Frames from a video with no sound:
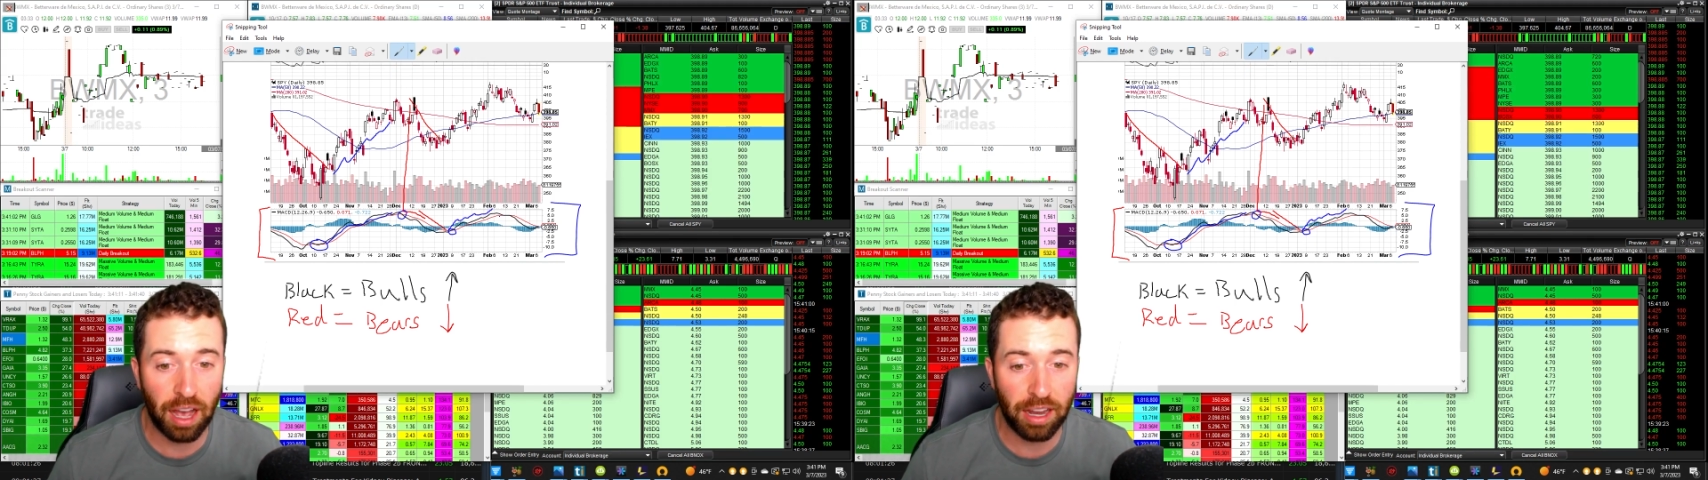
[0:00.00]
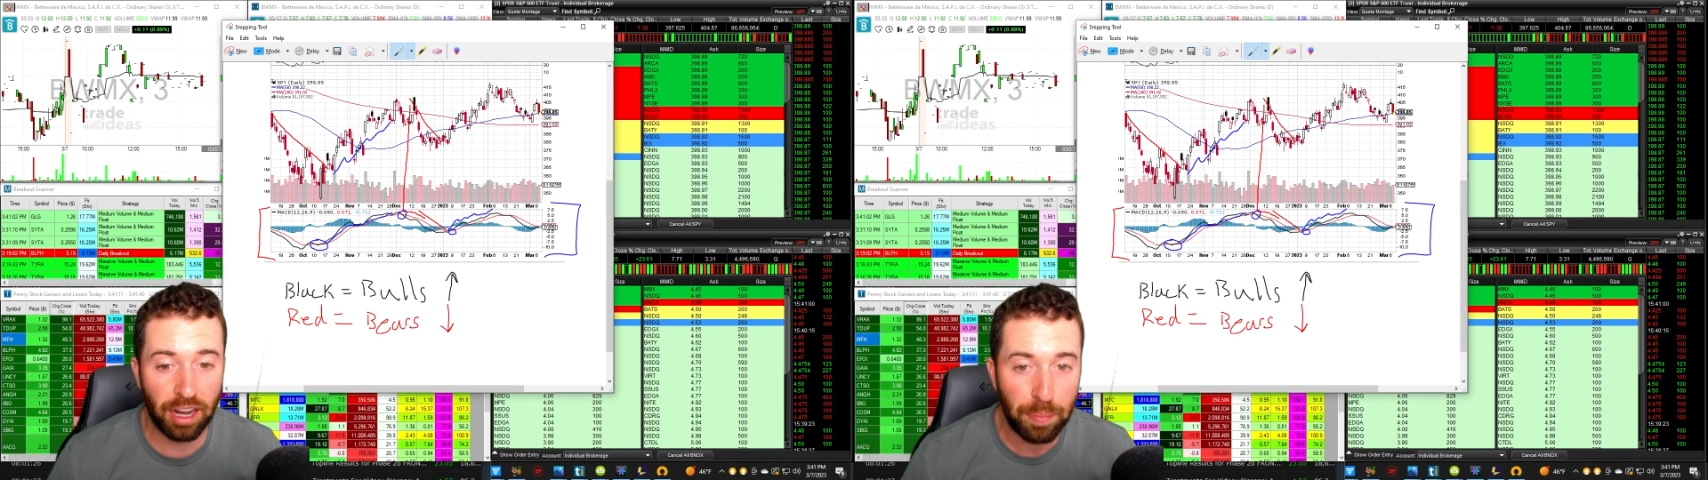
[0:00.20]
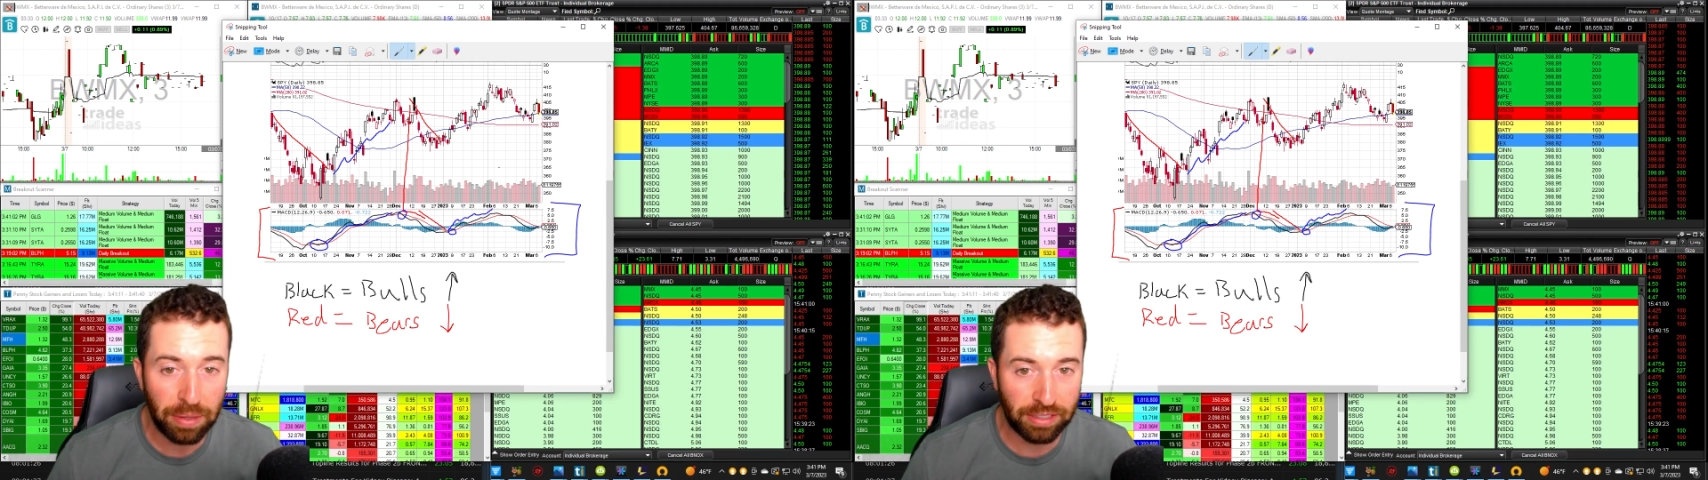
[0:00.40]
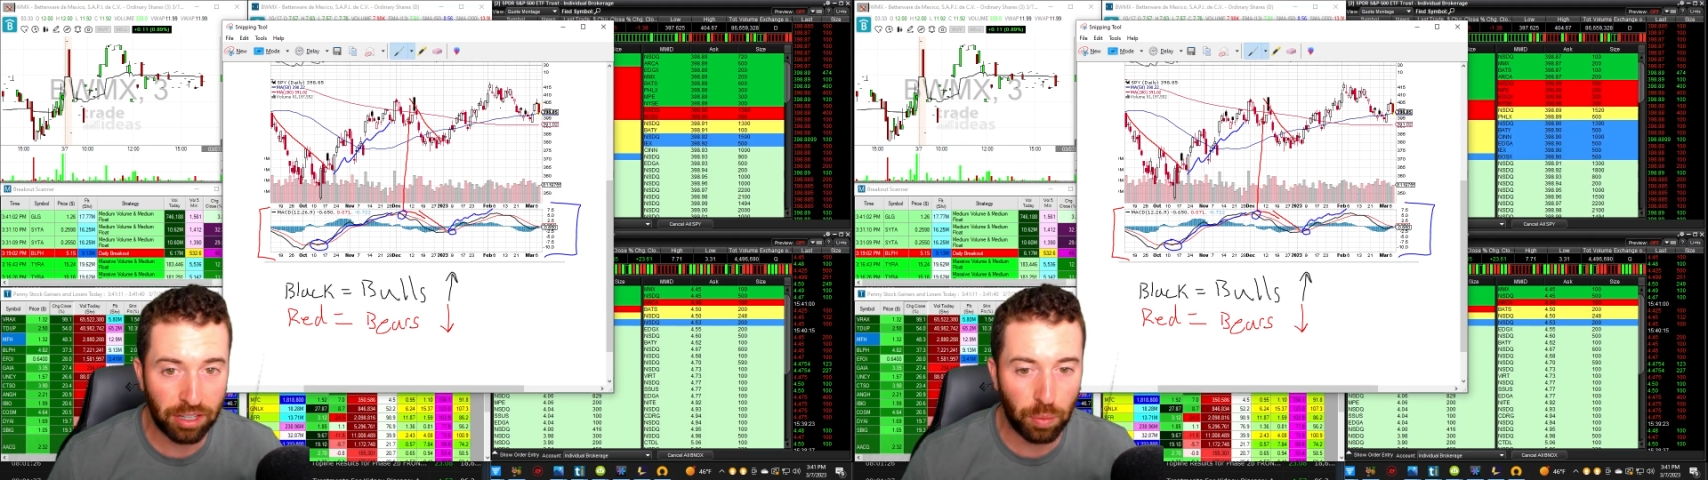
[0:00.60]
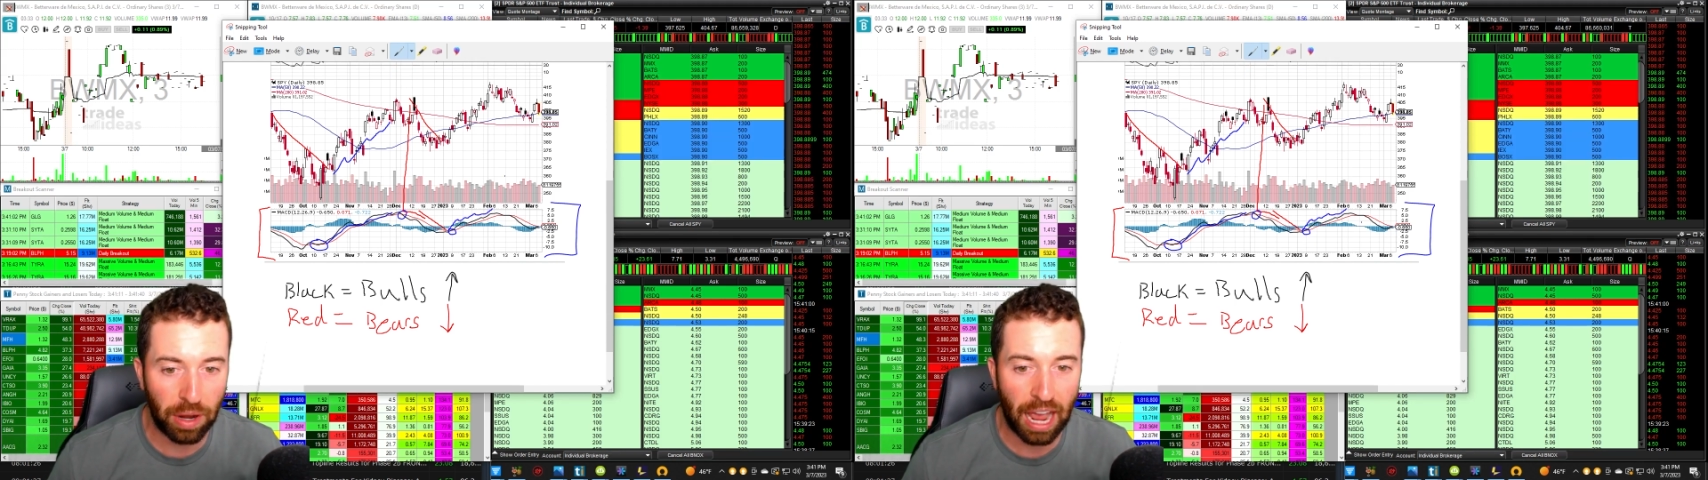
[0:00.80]
on up
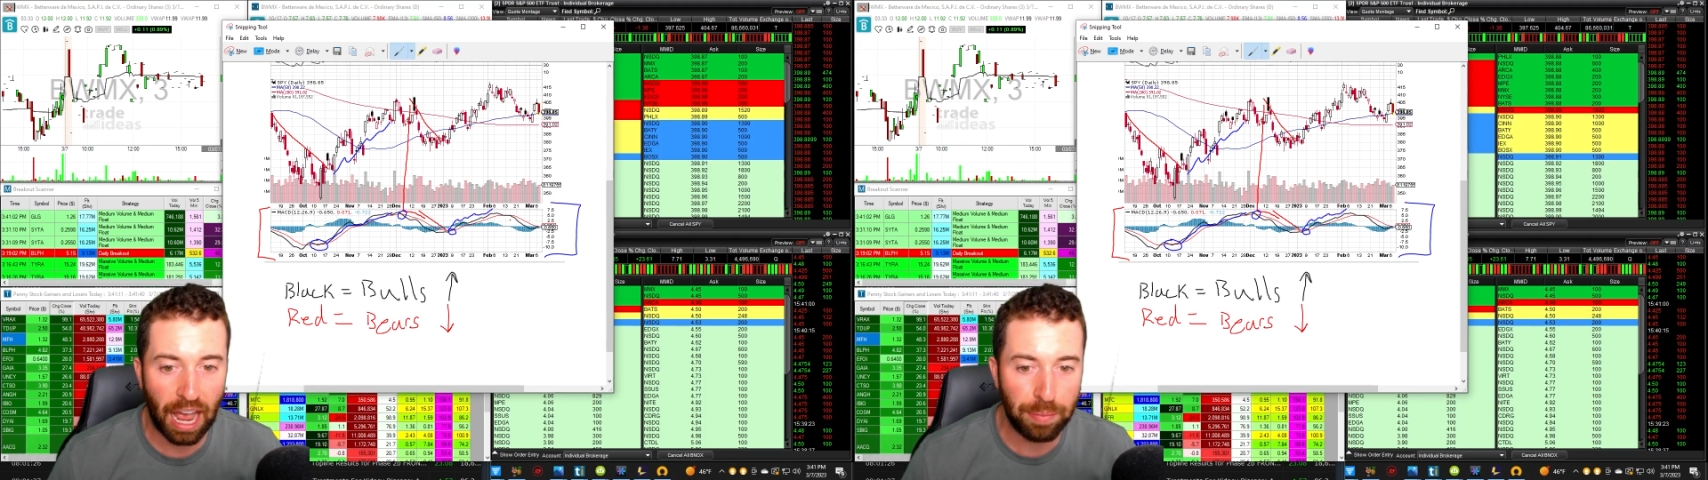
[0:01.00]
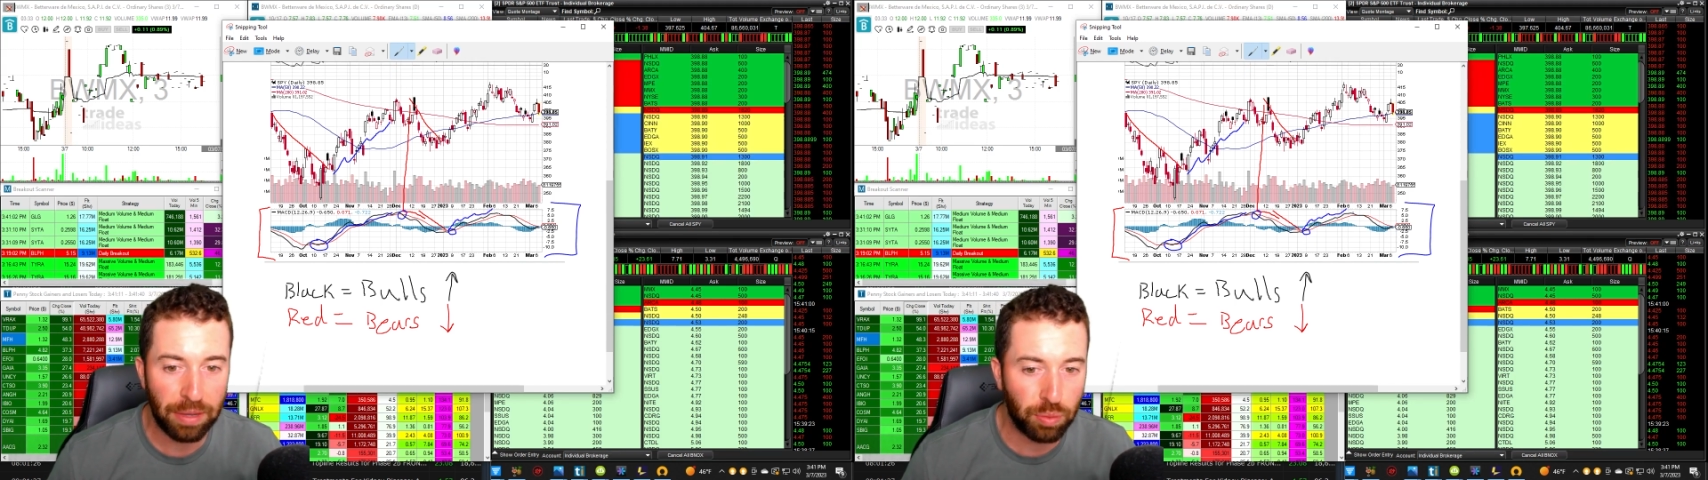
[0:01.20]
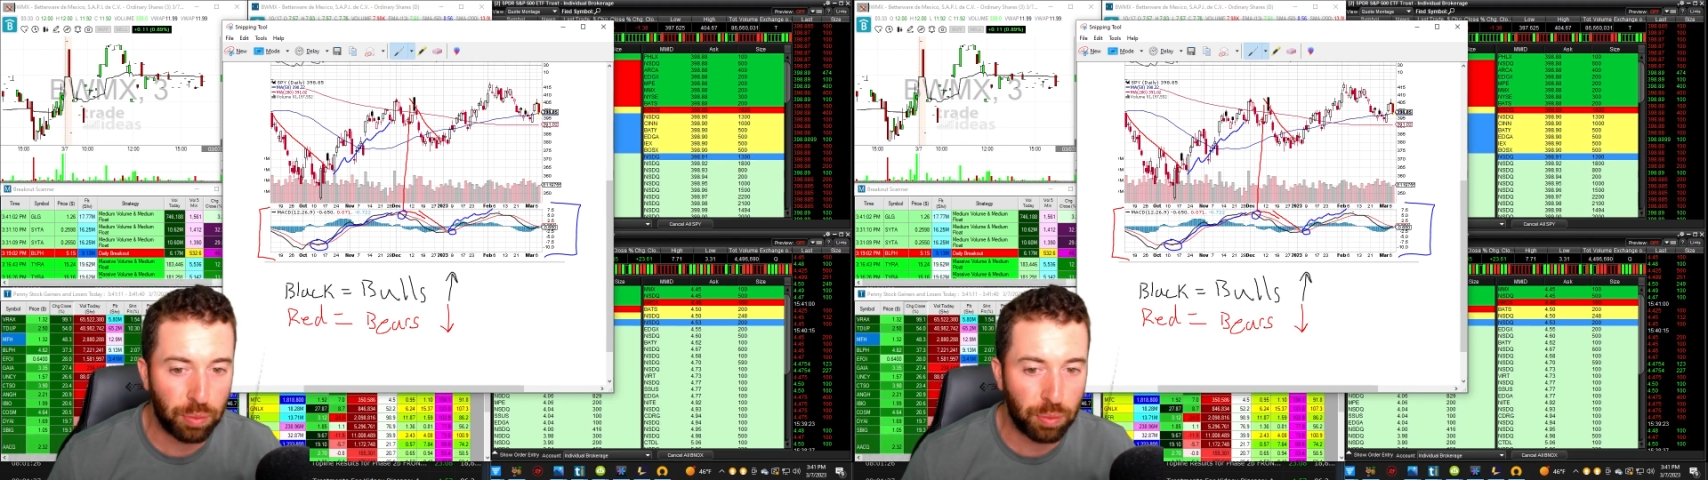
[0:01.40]
until what happens?